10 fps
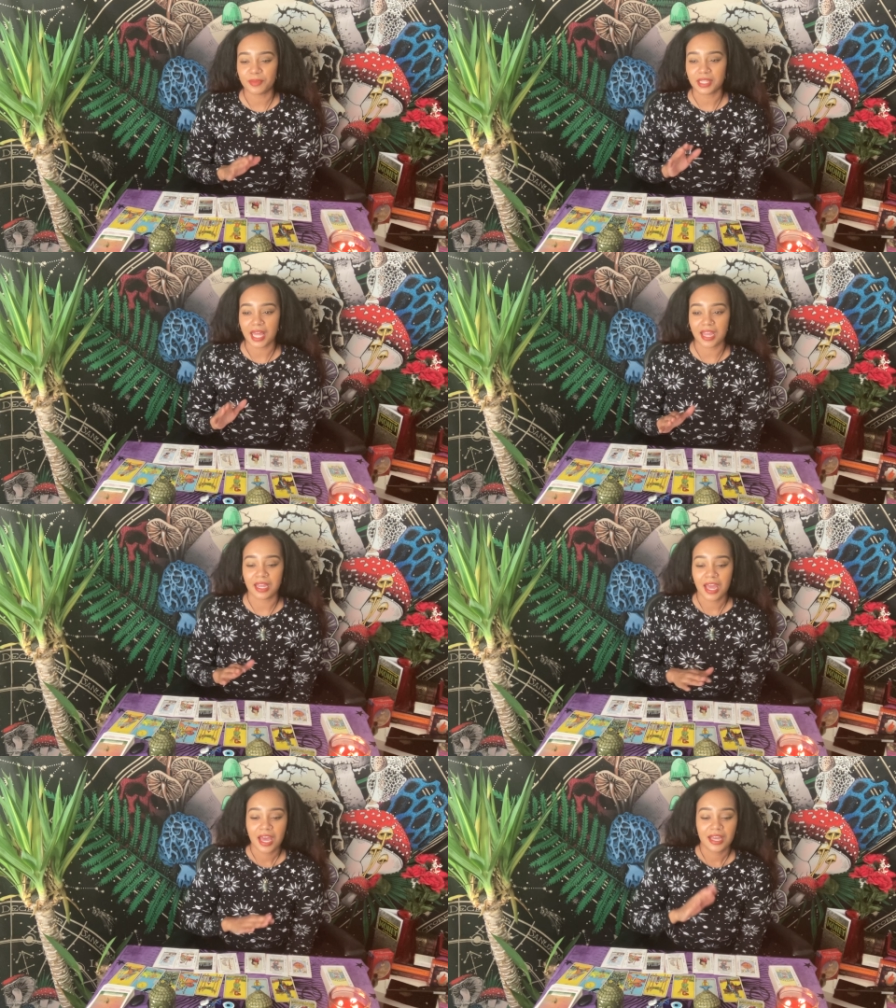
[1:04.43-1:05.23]
but
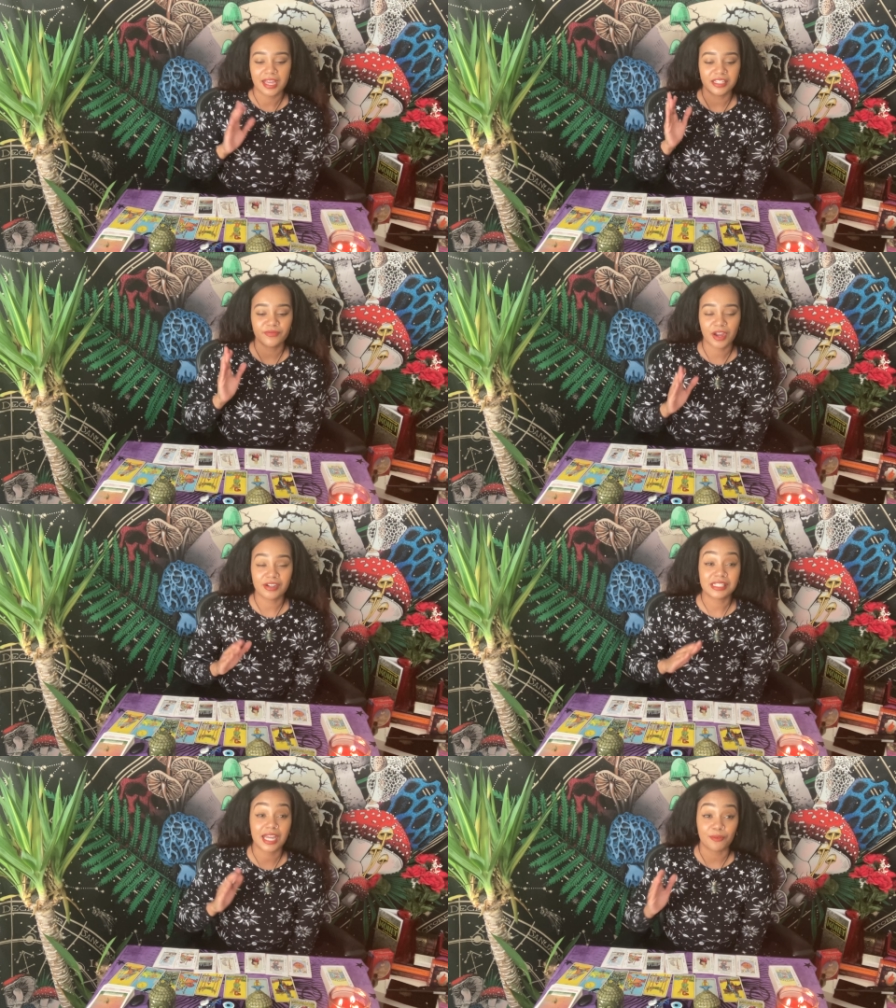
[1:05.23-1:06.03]
like as far
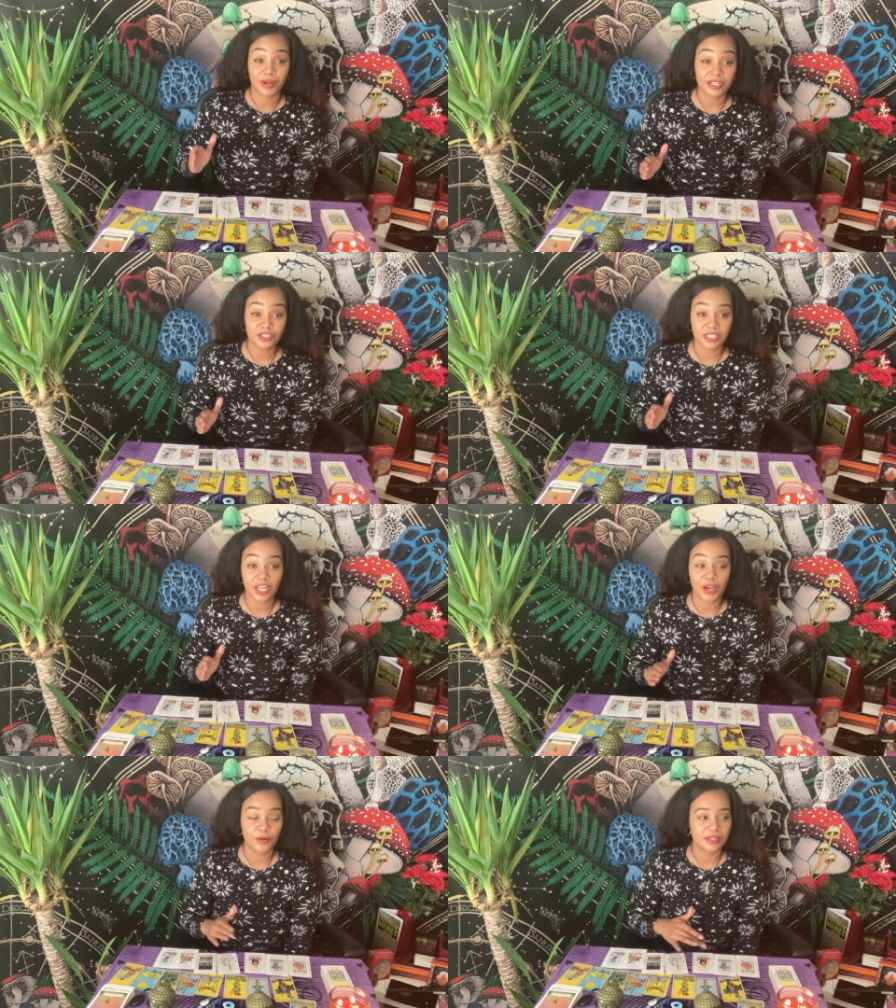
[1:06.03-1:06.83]
as direction
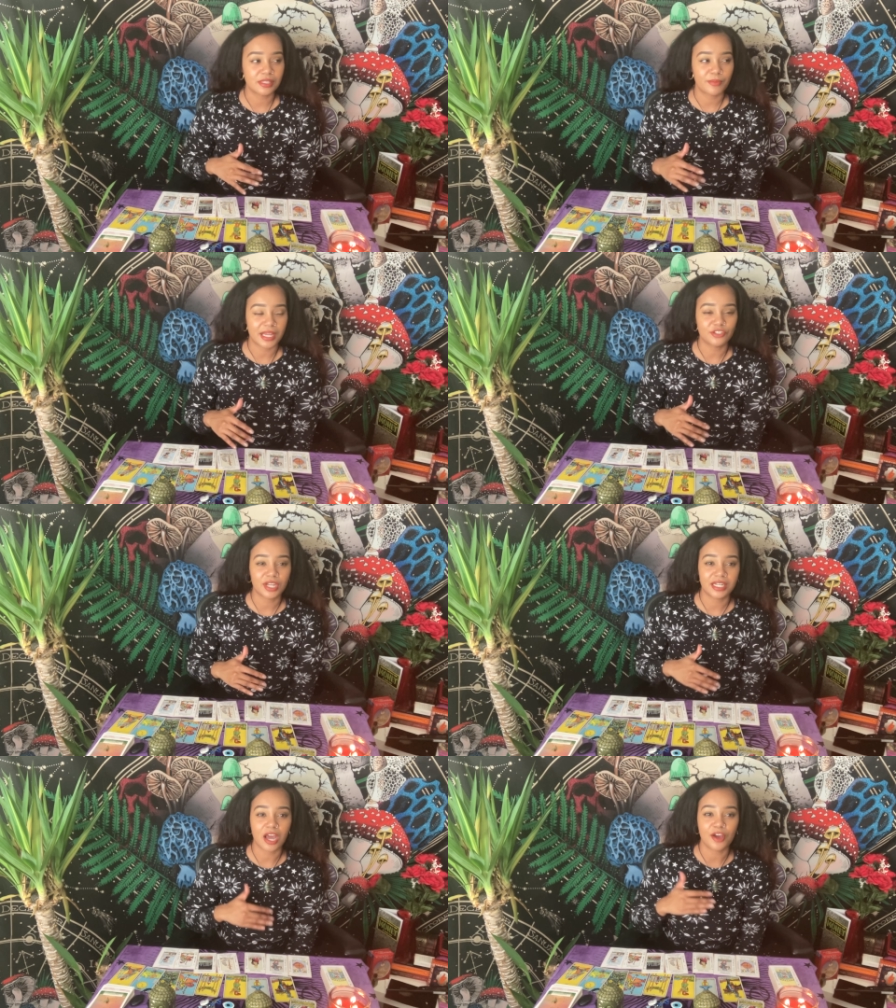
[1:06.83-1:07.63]
go and somebody
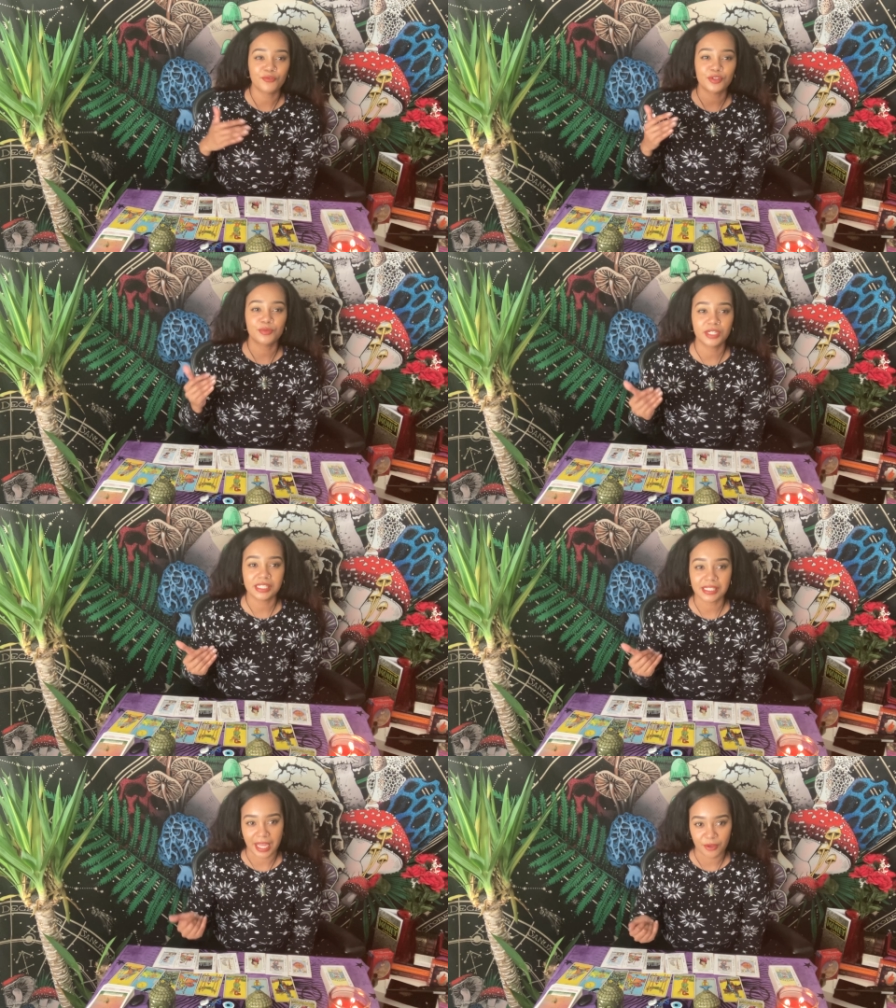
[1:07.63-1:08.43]
trying to offer you
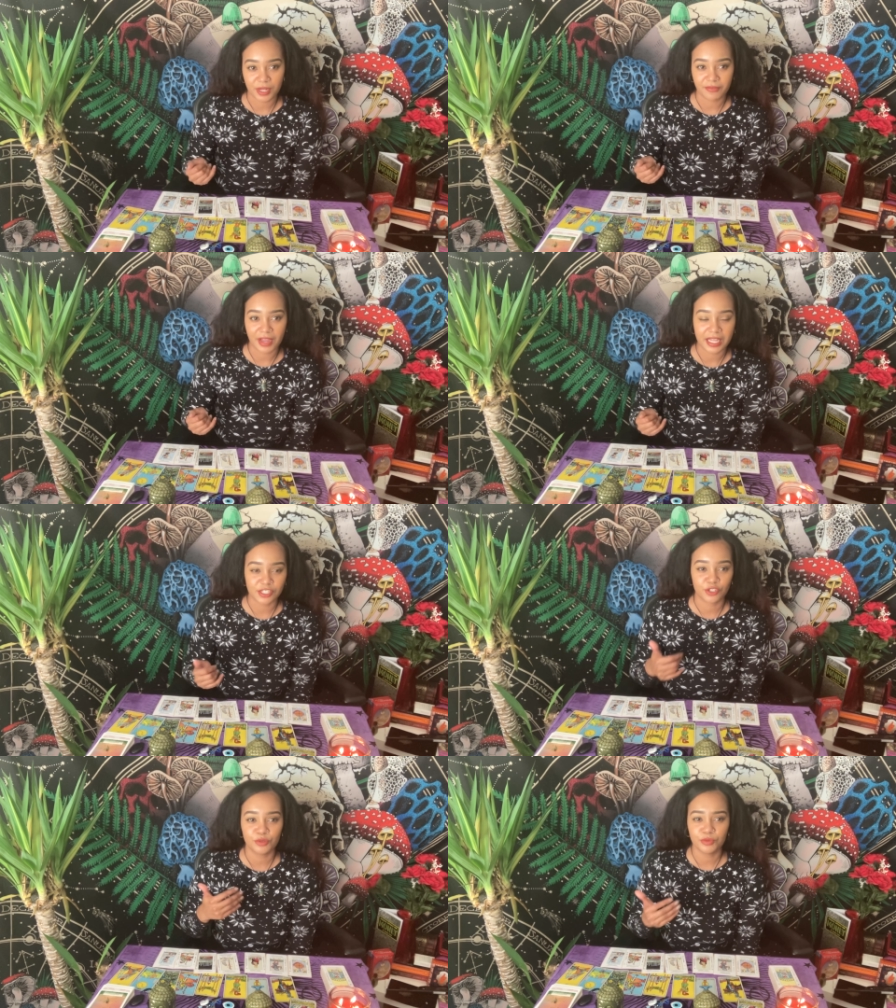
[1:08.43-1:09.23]
good sound advice,
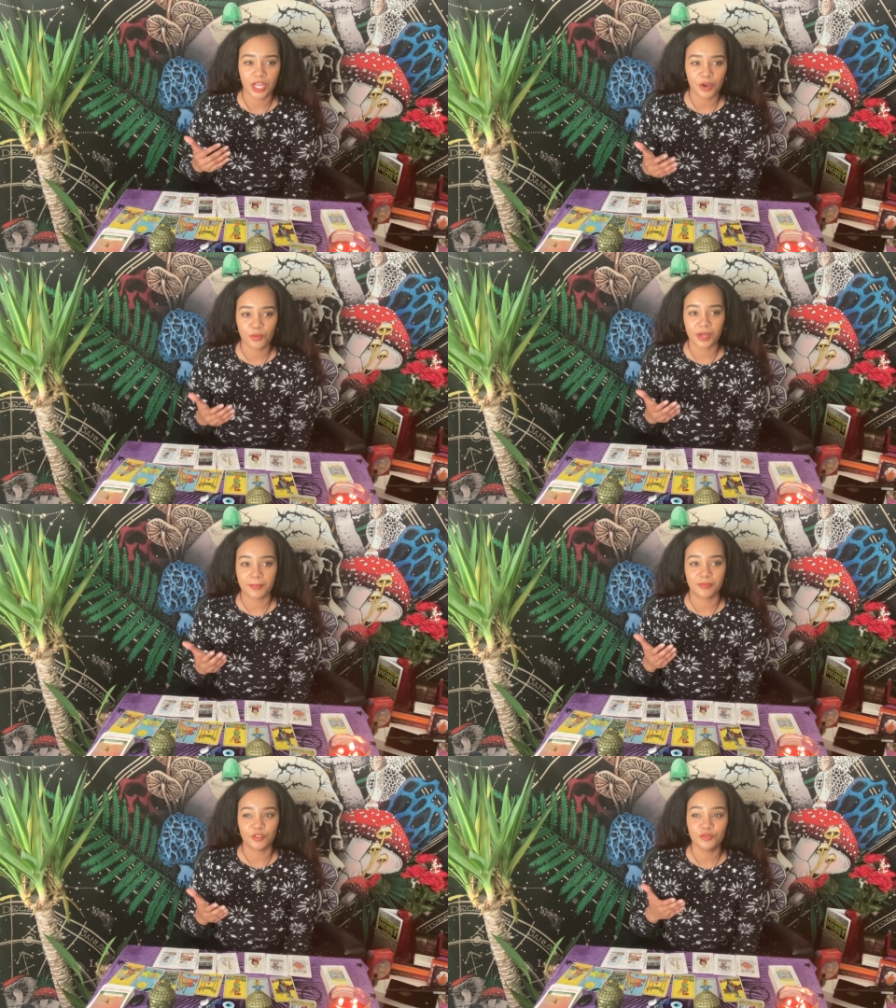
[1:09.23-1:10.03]
you know what
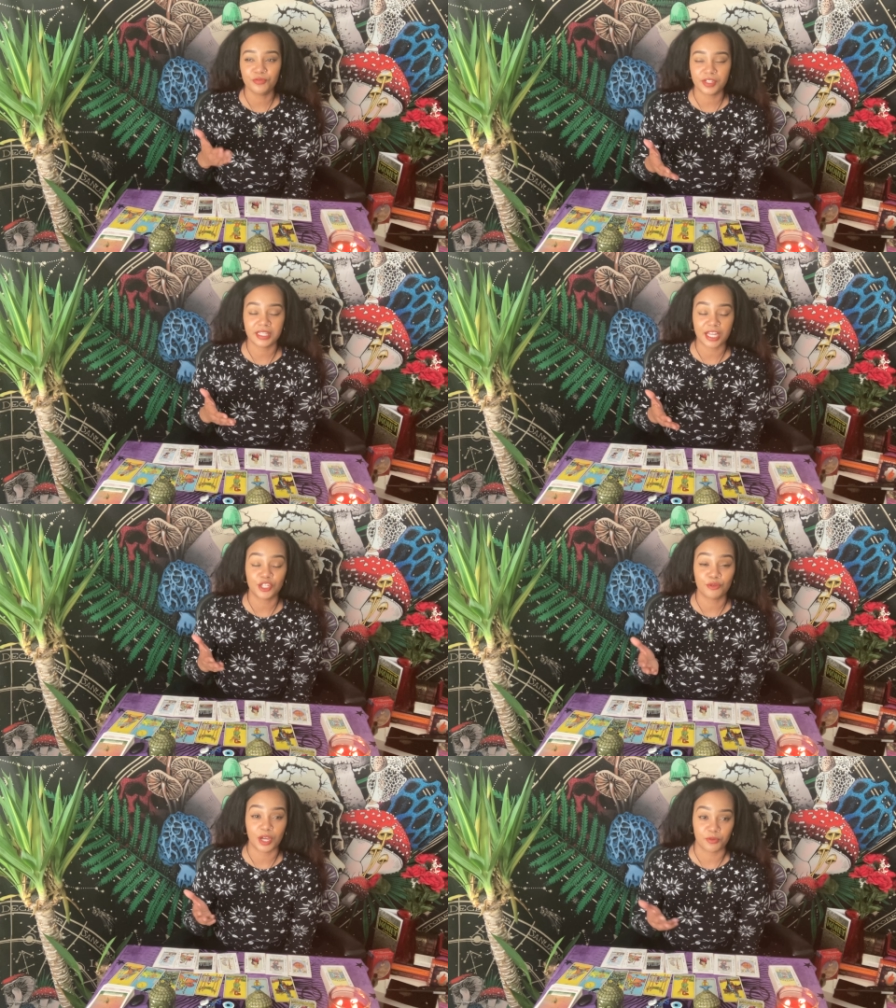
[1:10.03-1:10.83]
you feel like
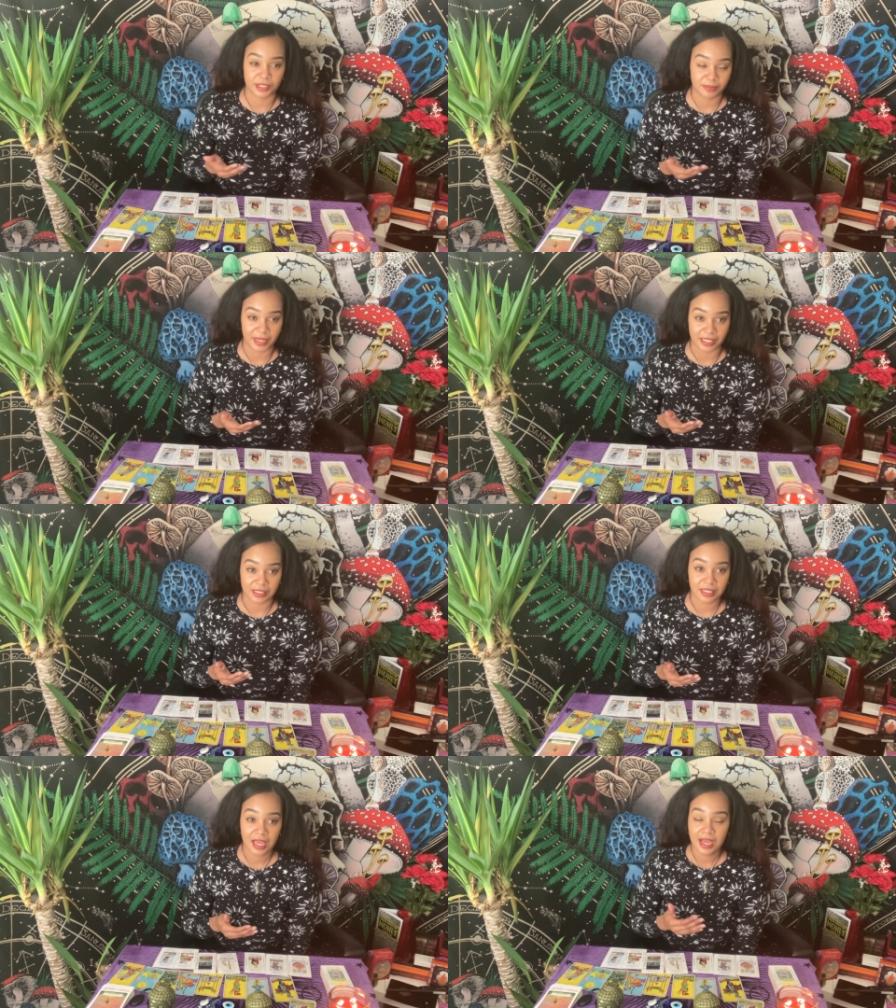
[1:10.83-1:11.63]
you know what's best
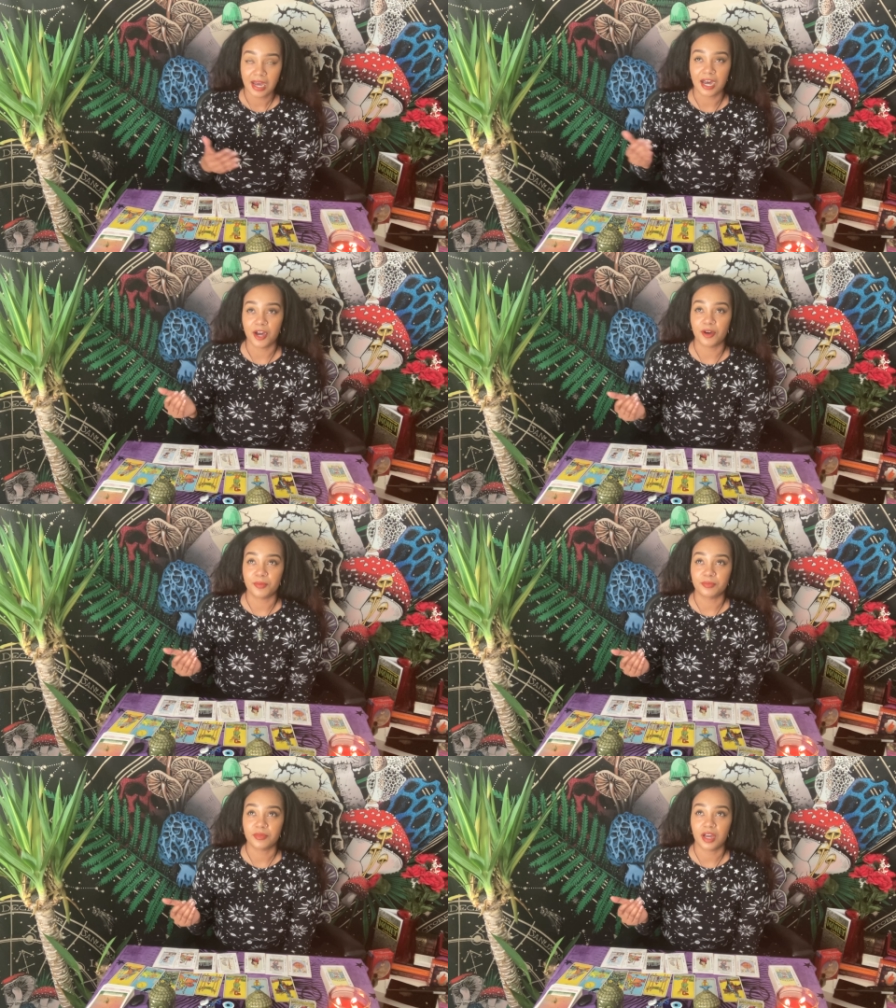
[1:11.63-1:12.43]
um,